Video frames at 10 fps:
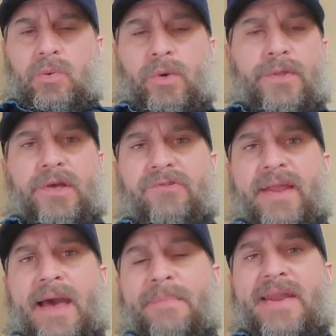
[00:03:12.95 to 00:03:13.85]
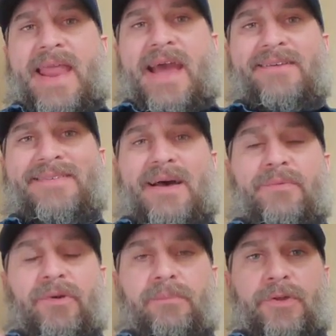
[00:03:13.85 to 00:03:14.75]
What do you think is going to happen next time
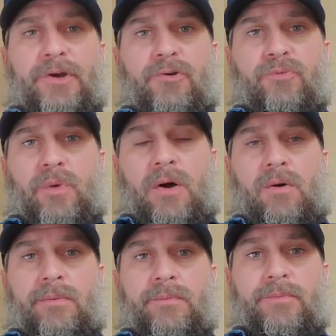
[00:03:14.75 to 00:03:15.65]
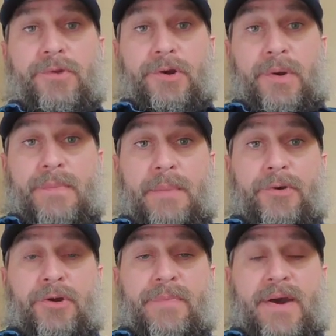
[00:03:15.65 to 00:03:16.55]
something goes wrong? They're going to
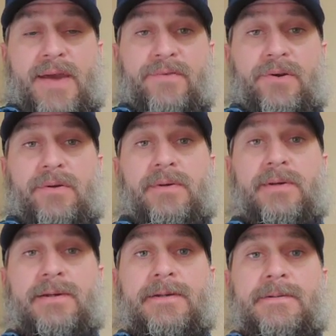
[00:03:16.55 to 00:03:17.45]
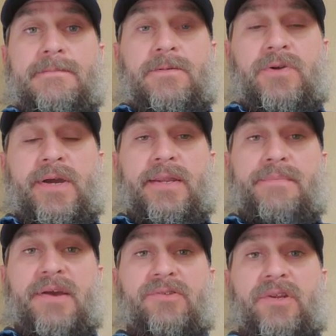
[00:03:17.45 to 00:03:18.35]
remember your behavior, right? It
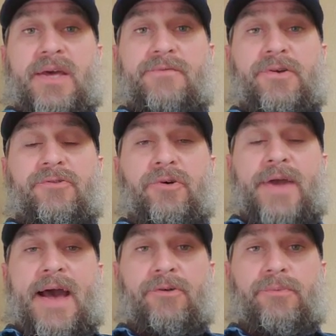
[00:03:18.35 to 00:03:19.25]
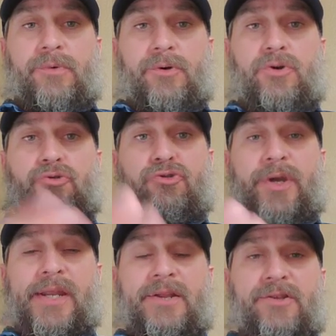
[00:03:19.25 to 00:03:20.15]
makes a difference on who's
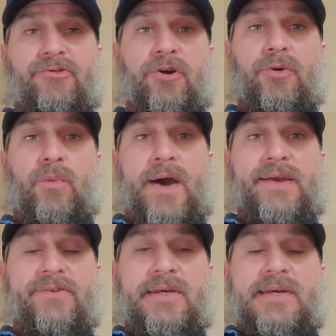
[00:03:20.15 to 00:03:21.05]
treated in certain ways.